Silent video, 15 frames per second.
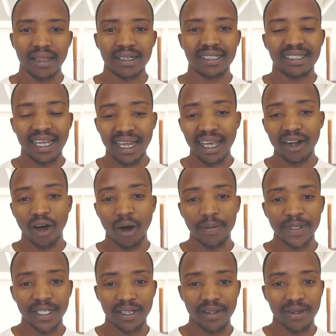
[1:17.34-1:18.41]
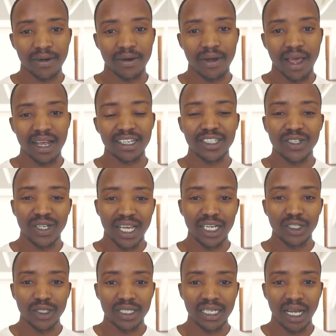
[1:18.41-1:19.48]
The second option though is to
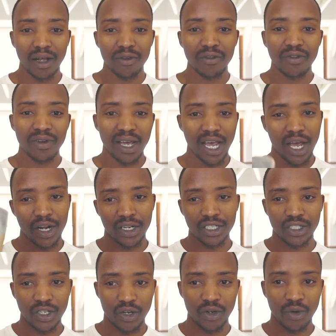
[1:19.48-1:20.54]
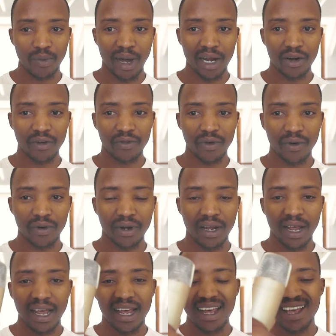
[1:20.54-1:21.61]
get yourself an external microphone.
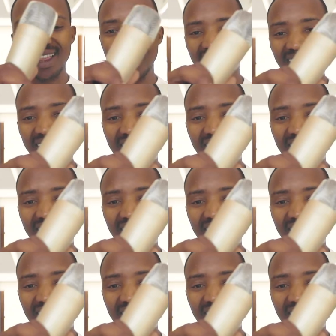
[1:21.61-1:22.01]
This